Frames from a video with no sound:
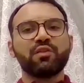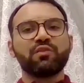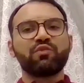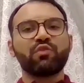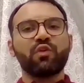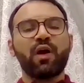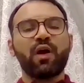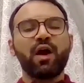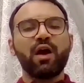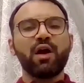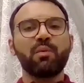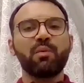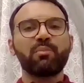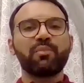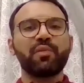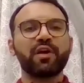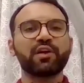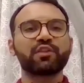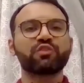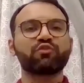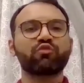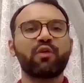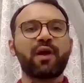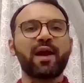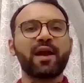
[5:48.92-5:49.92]
to help
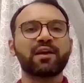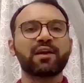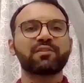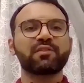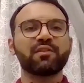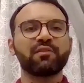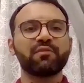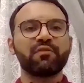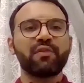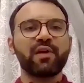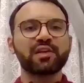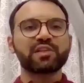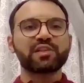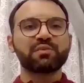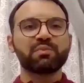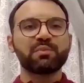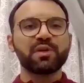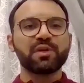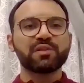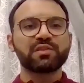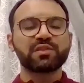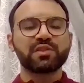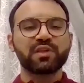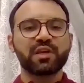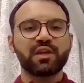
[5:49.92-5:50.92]
attract
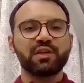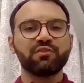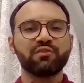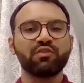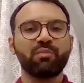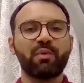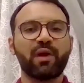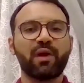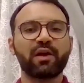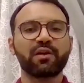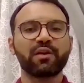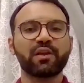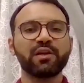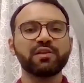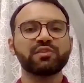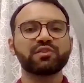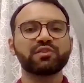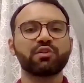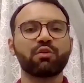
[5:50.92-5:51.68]
investments into Bahrain.